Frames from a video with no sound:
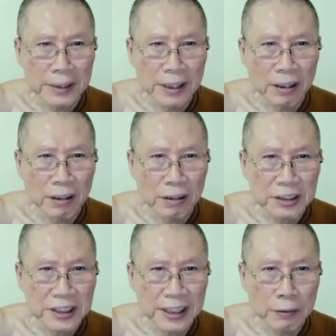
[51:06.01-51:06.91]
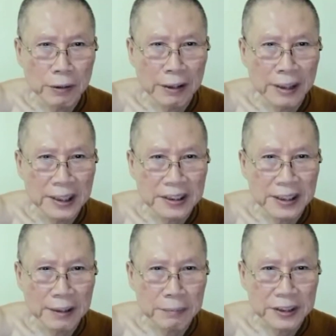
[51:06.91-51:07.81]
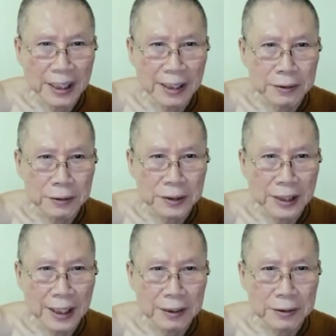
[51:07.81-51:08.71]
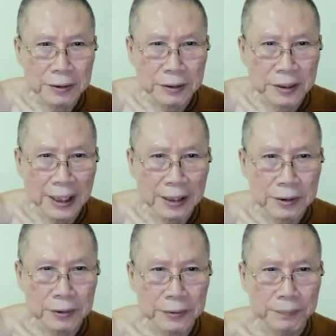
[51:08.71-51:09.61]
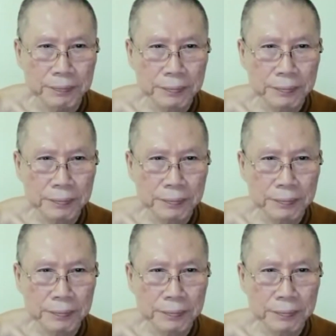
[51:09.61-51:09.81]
May all stay well and safe. Sadhu, sadhu, sadhu.